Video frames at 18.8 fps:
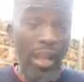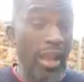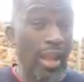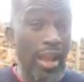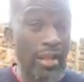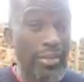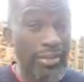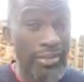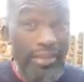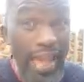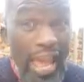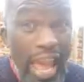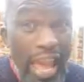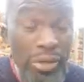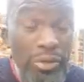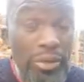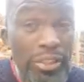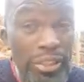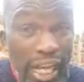And dare
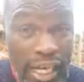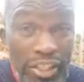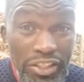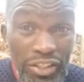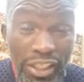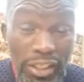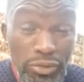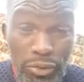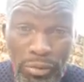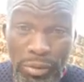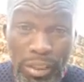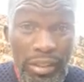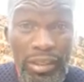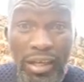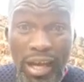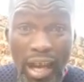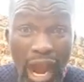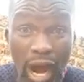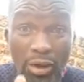you touch that woman,
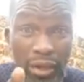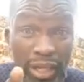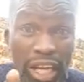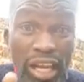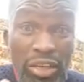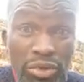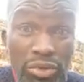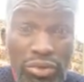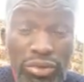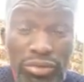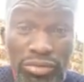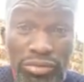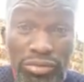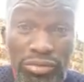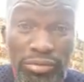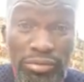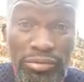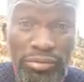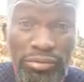I'll kill you.
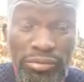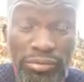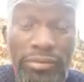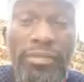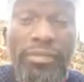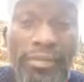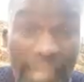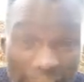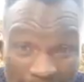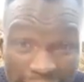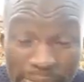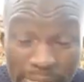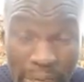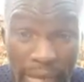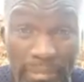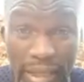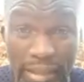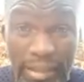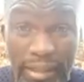That's
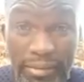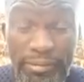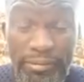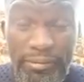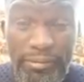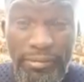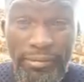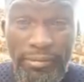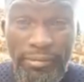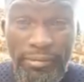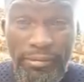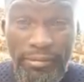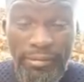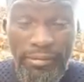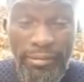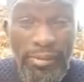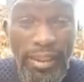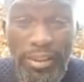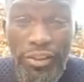my mother.
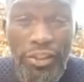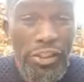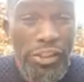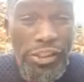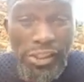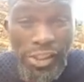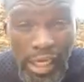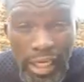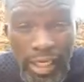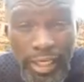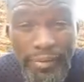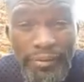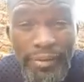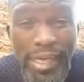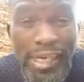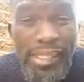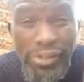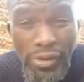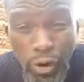She
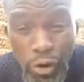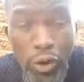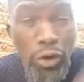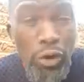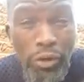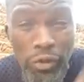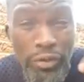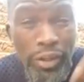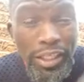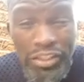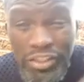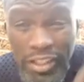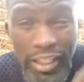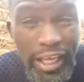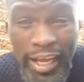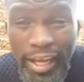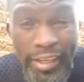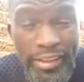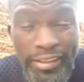sacrificed all that she
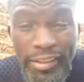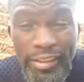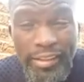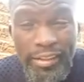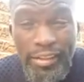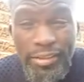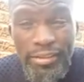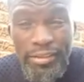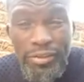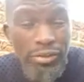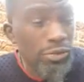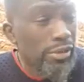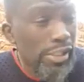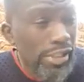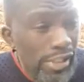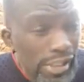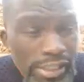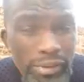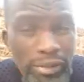had. She would
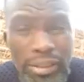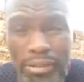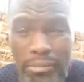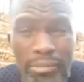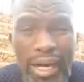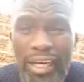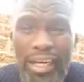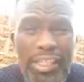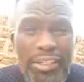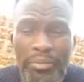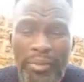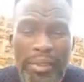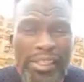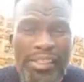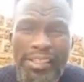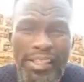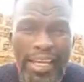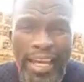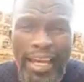sit on the
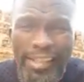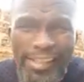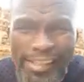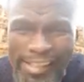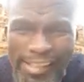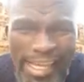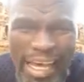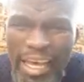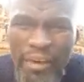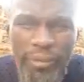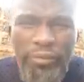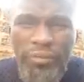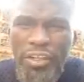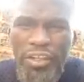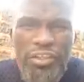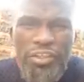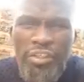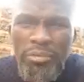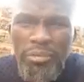marketplace there and sell
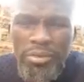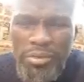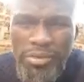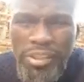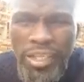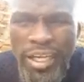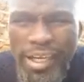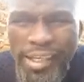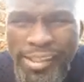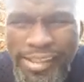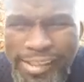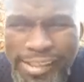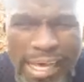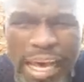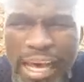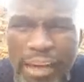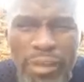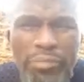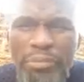vegetables,
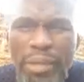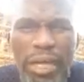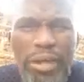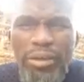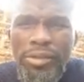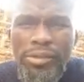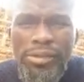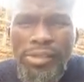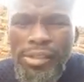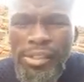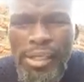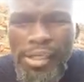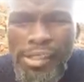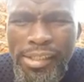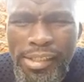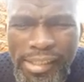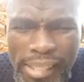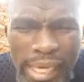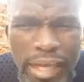sell mangoes,
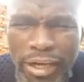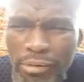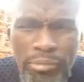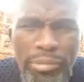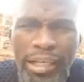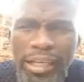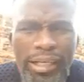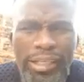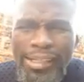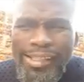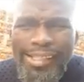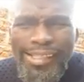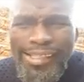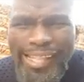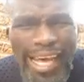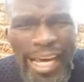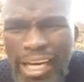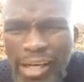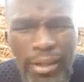sell bananas,
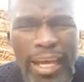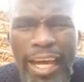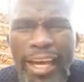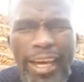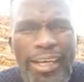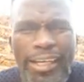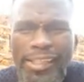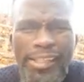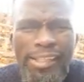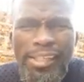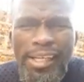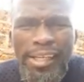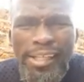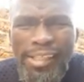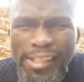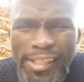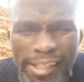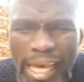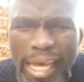sell eggs,
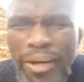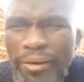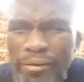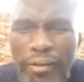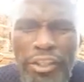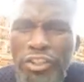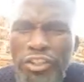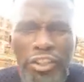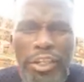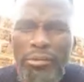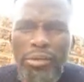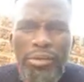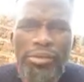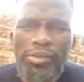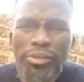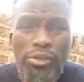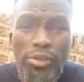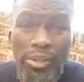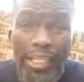sell
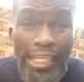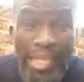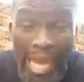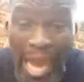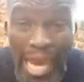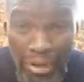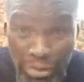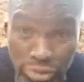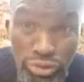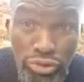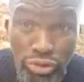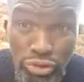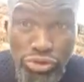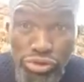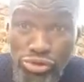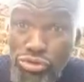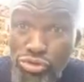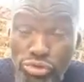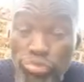vegetables so that I could go
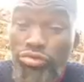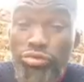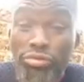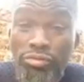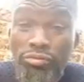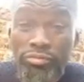to school.